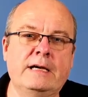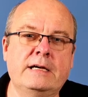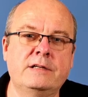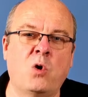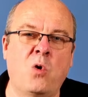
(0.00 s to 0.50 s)

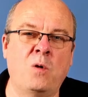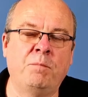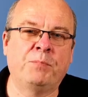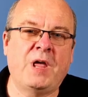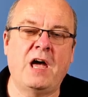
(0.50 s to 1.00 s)

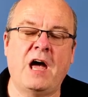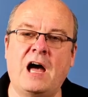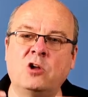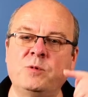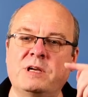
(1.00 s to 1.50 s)
So
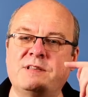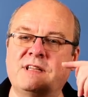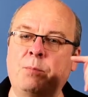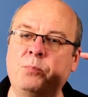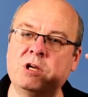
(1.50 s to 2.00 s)
how do we
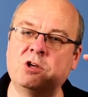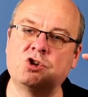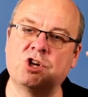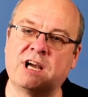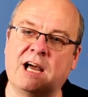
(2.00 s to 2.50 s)

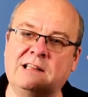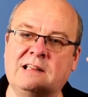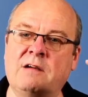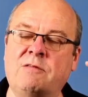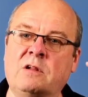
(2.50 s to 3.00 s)
establish the right
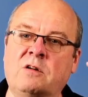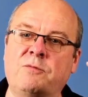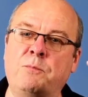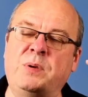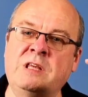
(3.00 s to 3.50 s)
level
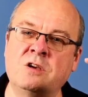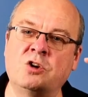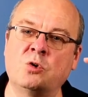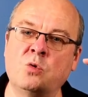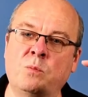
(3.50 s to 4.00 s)
of peer
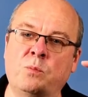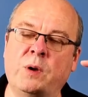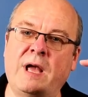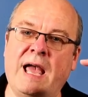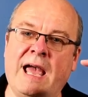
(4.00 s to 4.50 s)
group
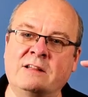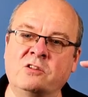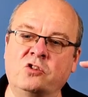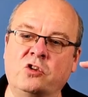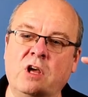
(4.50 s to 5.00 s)

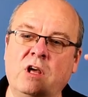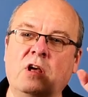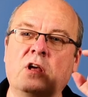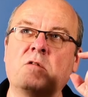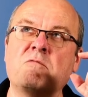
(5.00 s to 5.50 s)
and
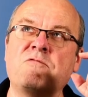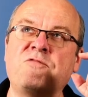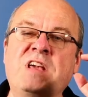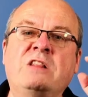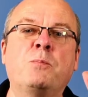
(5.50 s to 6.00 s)

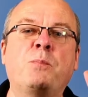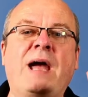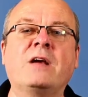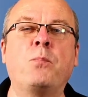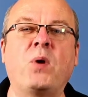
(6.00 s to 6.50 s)

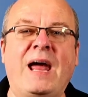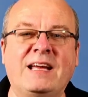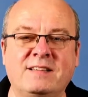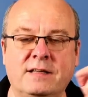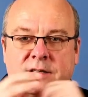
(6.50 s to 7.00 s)
feedback
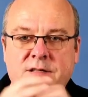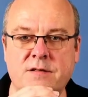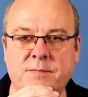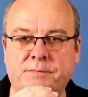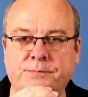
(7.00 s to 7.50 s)

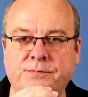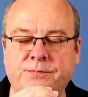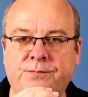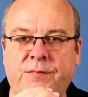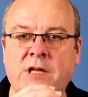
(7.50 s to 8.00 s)
practice?
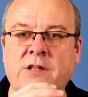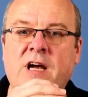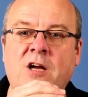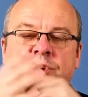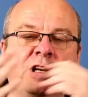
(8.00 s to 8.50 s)
In
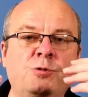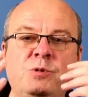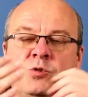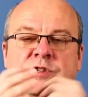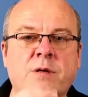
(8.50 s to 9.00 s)
Tranquility,
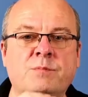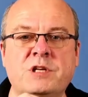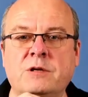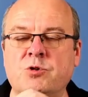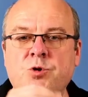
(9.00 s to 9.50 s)
we use
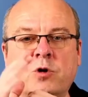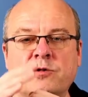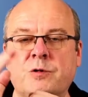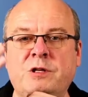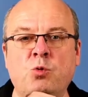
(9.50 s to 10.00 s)
something which we call
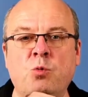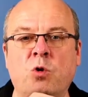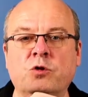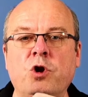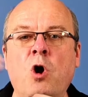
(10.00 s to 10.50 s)
3, 2,
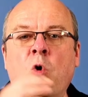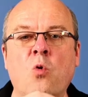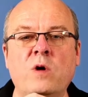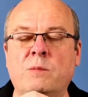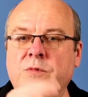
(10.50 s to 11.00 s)
1,
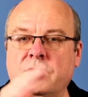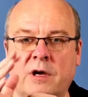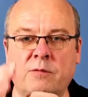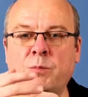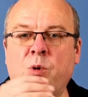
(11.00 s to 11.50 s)
go, and
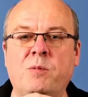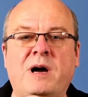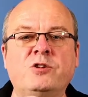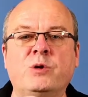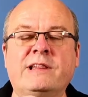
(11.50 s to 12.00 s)
we
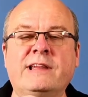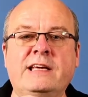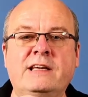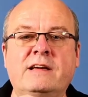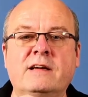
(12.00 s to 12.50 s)
provide you a
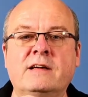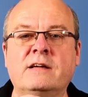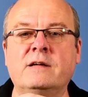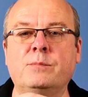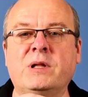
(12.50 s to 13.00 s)
link
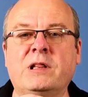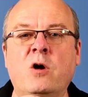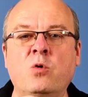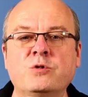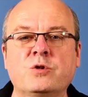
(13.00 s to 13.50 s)

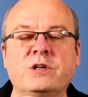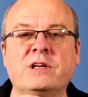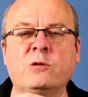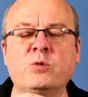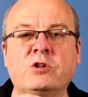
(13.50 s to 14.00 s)
below so you
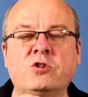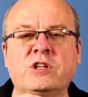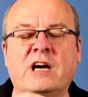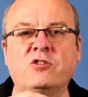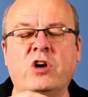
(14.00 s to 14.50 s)
can look into
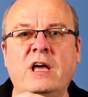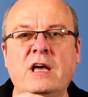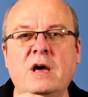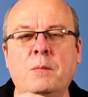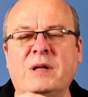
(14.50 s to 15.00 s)
that.
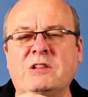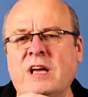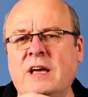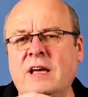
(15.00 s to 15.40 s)
But